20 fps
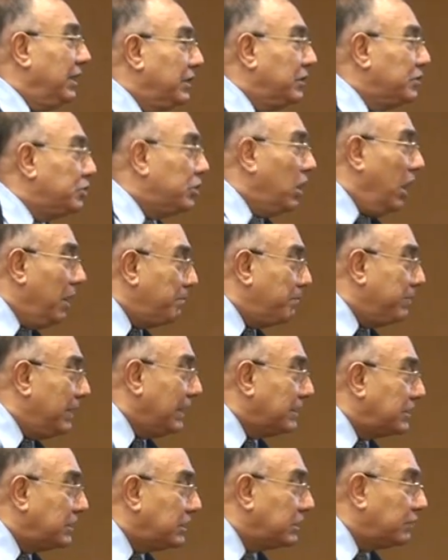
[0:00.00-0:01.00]

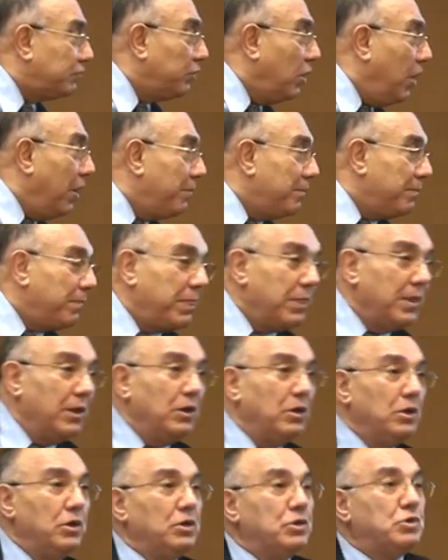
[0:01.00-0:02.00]
surpluses from
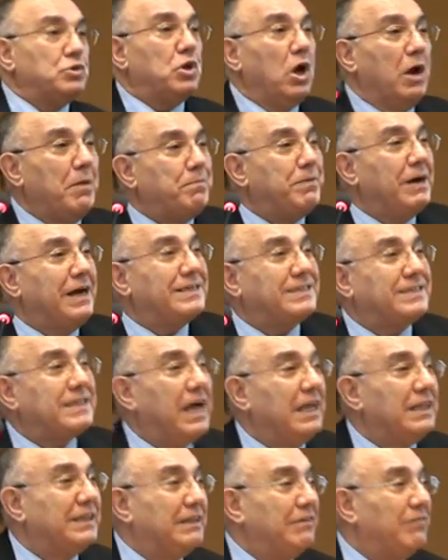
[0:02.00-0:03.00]
surplus
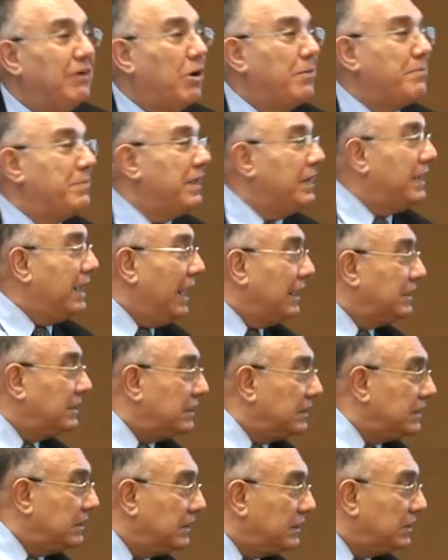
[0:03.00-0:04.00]
developing
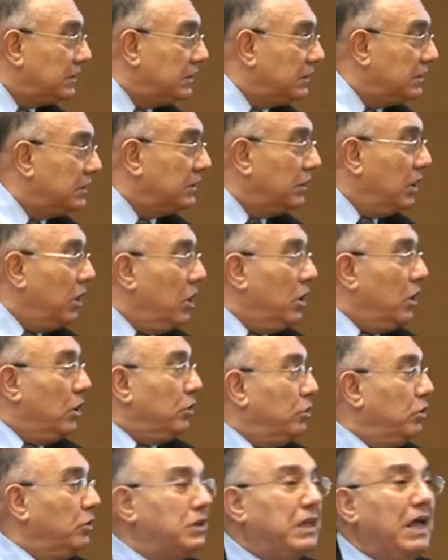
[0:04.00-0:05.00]
countries
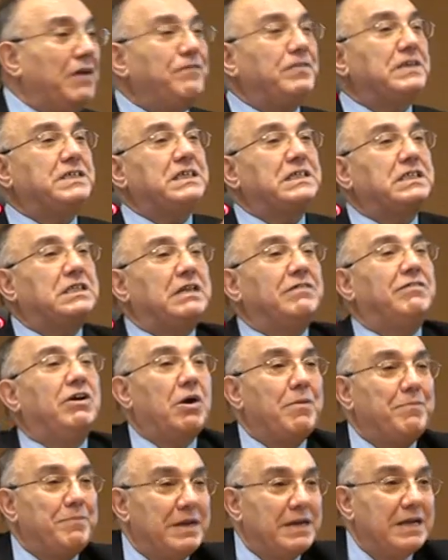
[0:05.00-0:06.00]
to deficit
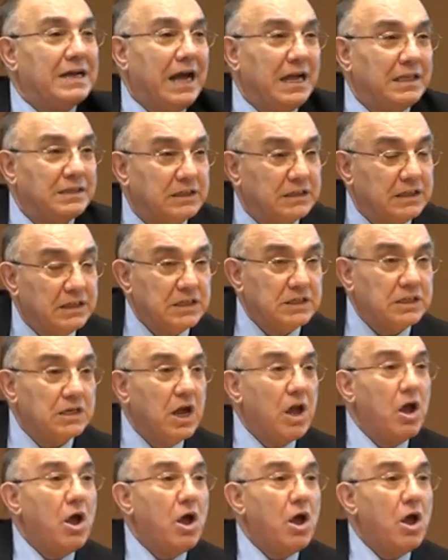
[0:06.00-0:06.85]
developing countries,